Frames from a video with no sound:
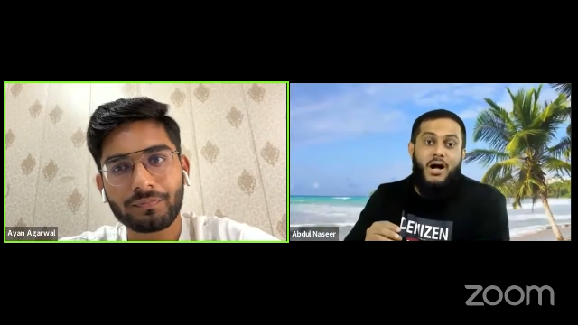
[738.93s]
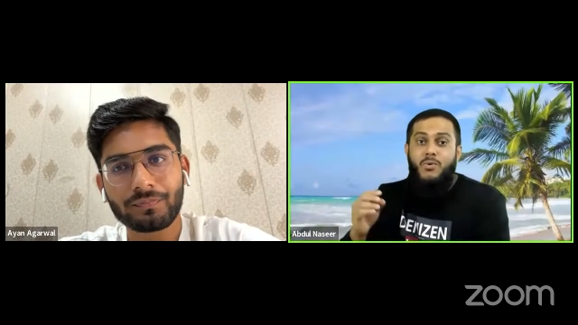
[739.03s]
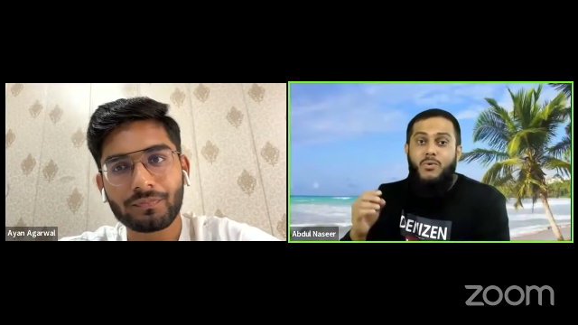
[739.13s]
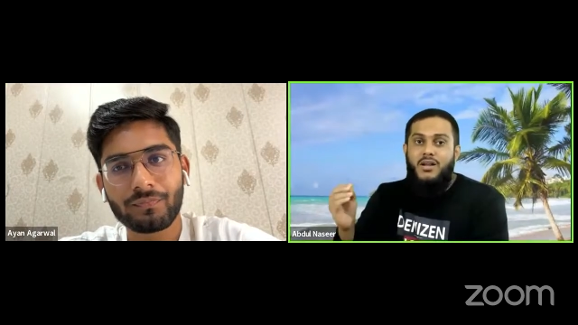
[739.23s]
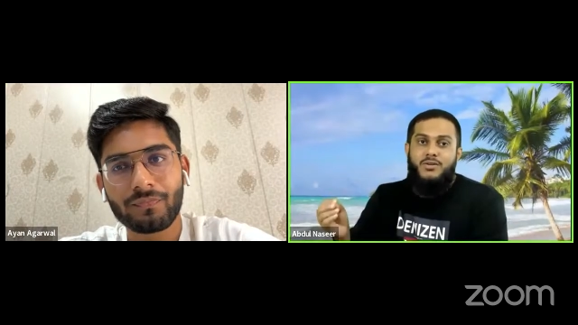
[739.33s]

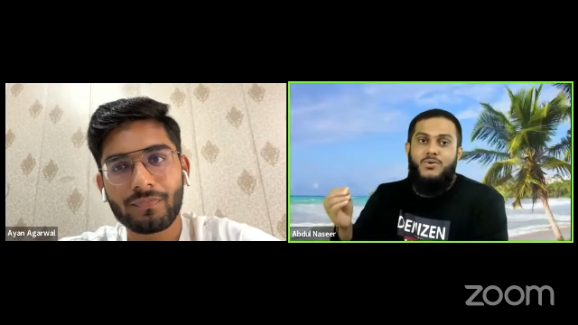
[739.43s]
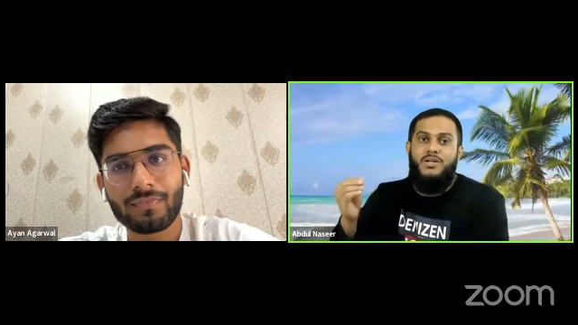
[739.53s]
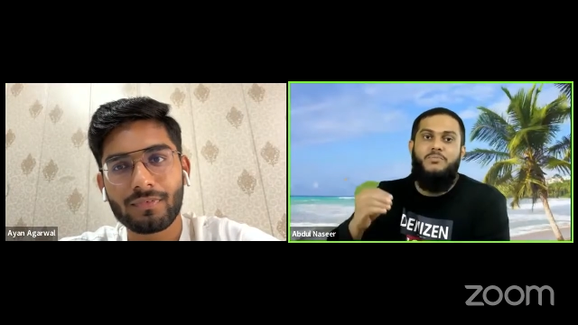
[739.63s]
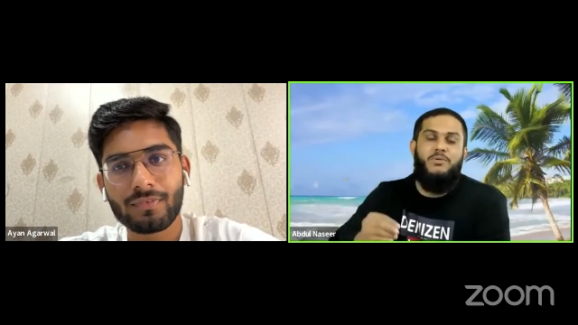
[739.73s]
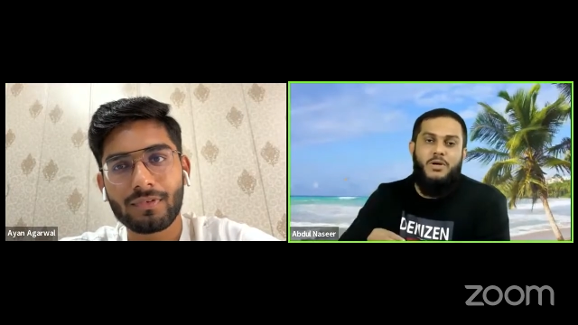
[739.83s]
Speaker 1: how early you are
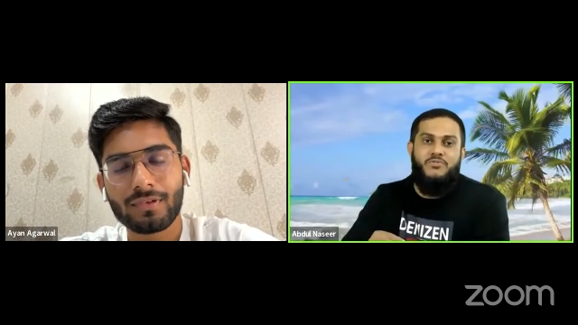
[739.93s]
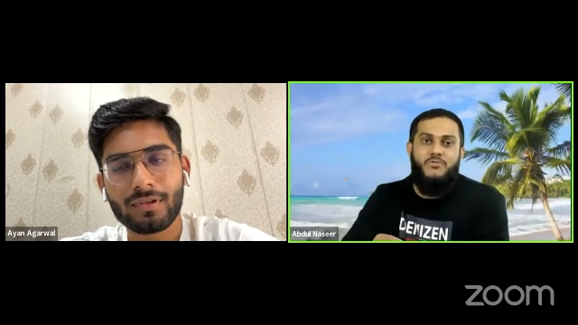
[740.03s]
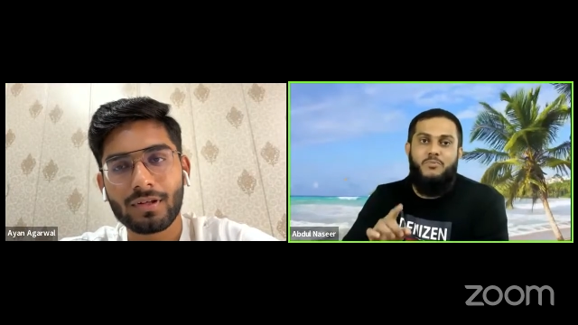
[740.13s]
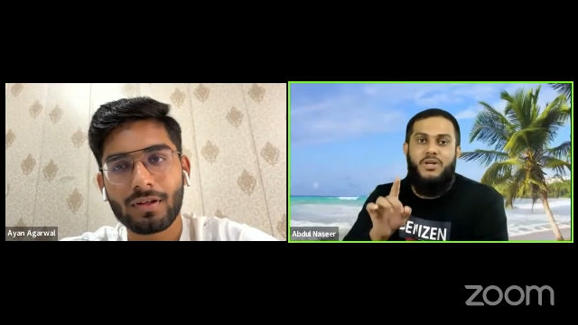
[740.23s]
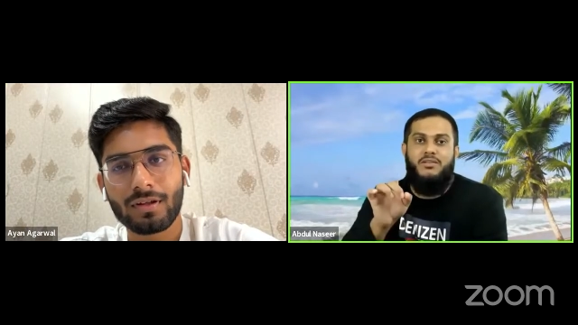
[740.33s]
coming back from
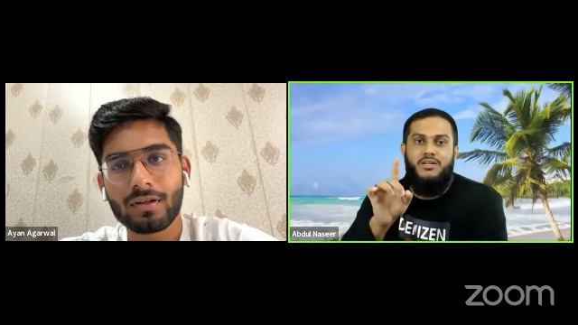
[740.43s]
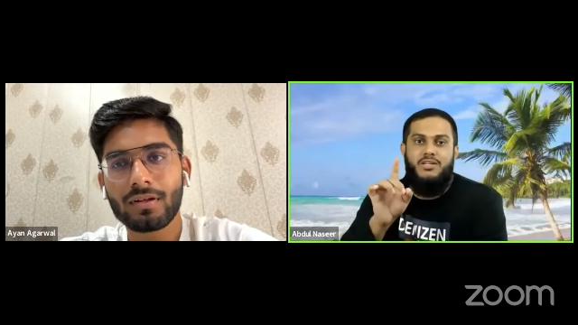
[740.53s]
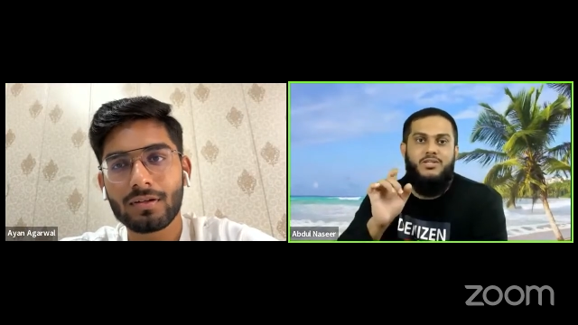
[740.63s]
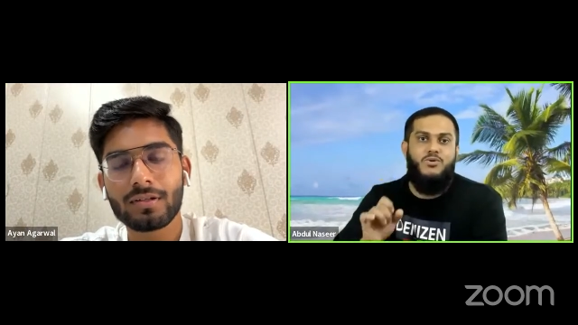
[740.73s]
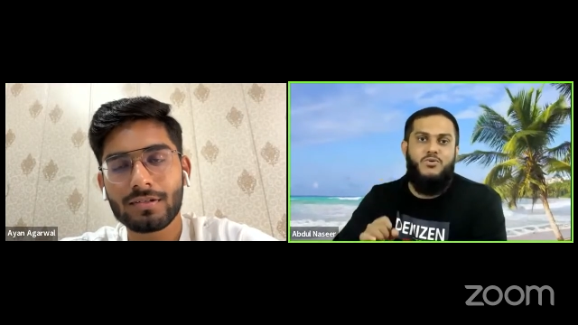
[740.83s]
the break, that
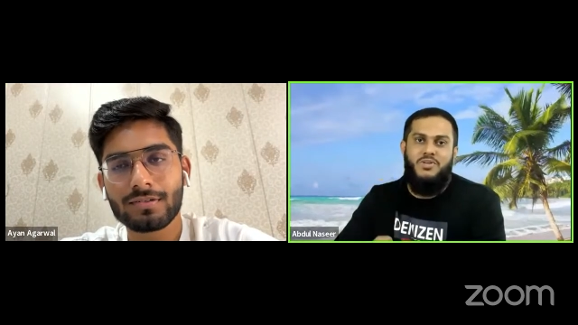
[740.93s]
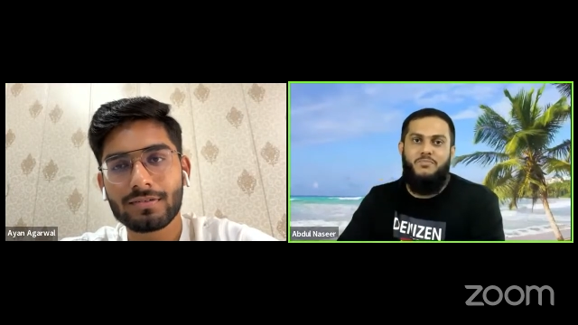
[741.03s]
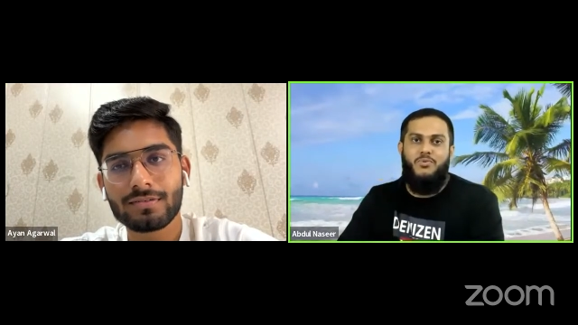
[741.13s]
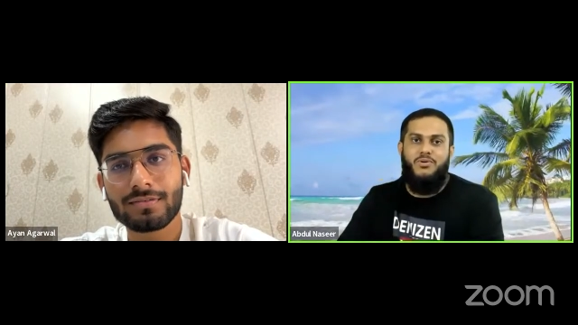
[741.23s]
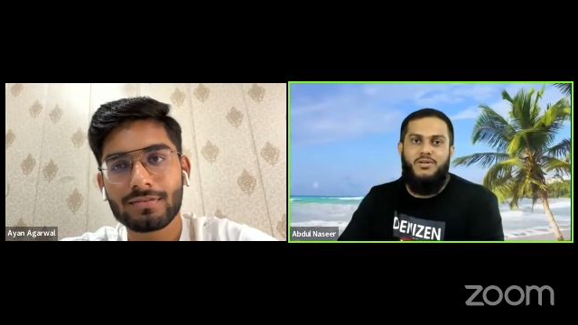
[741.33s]
is also very
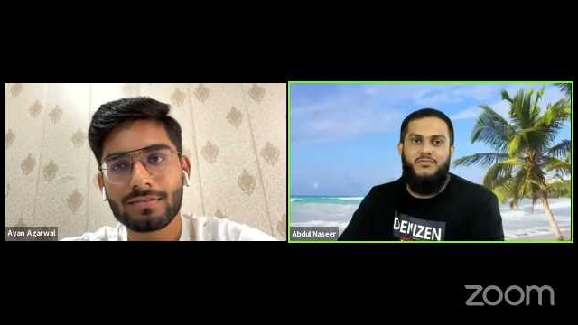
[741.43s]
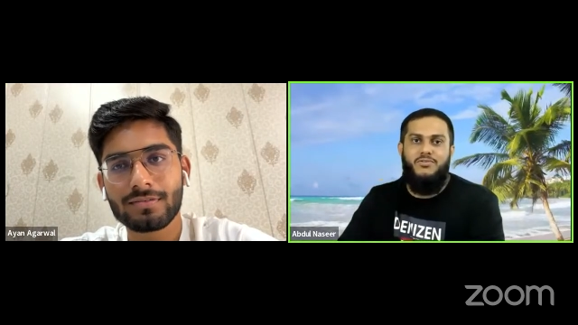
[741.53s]
important.